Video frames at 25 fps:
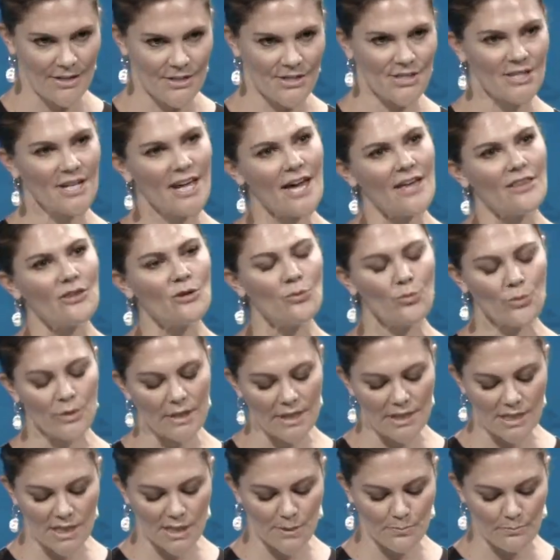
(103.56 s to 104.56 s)
Together
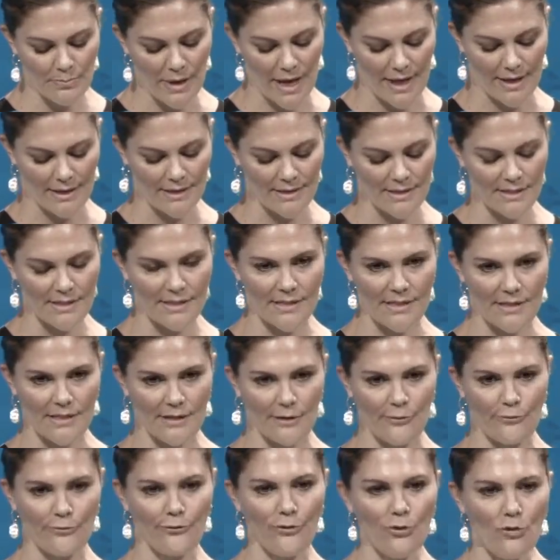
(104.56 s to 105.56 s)
we spent
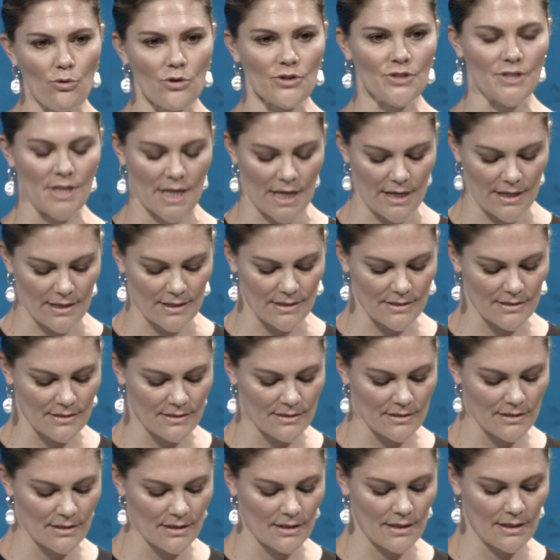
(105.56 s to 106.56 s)
4
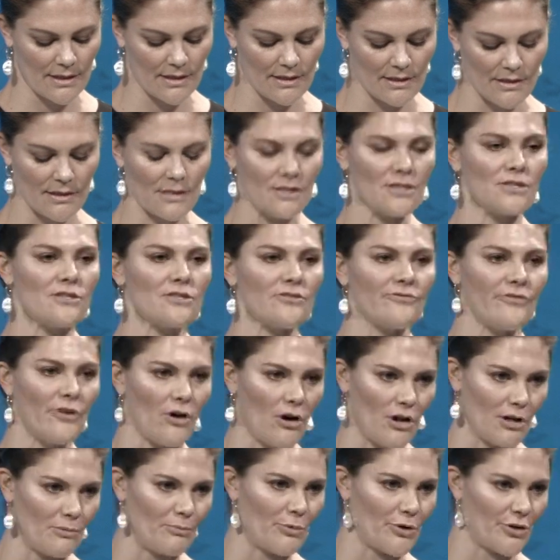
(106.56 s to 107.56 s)
days in
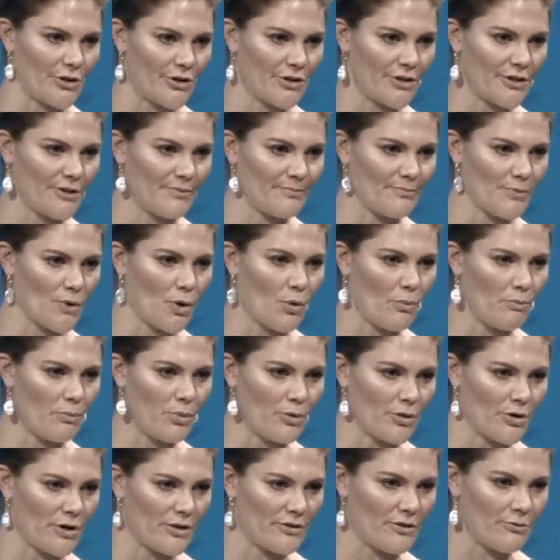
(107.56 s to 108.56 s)
Svalbard on
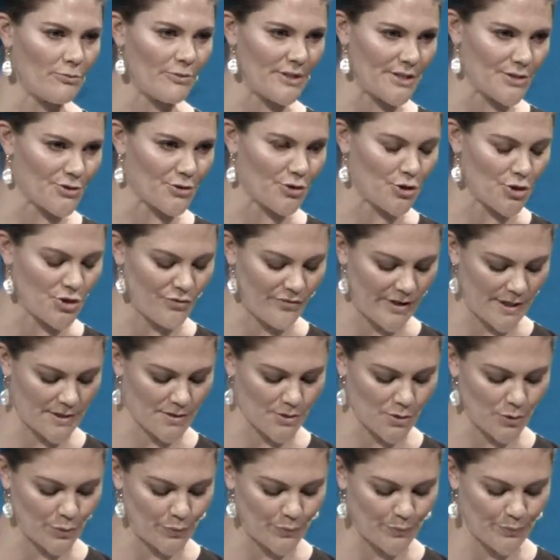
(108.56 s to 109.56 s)
board the research
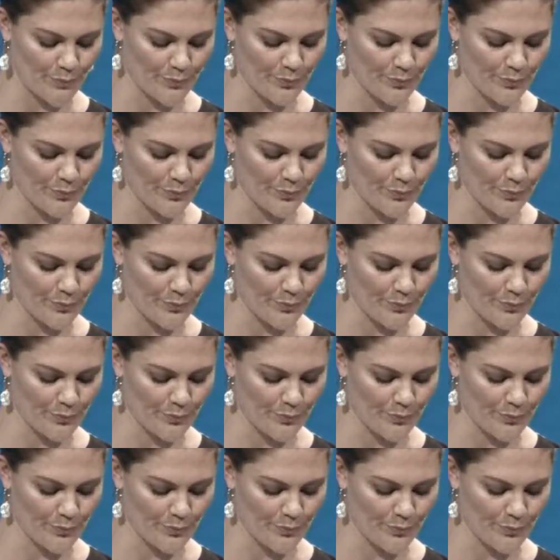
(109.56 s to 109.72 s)
vessel.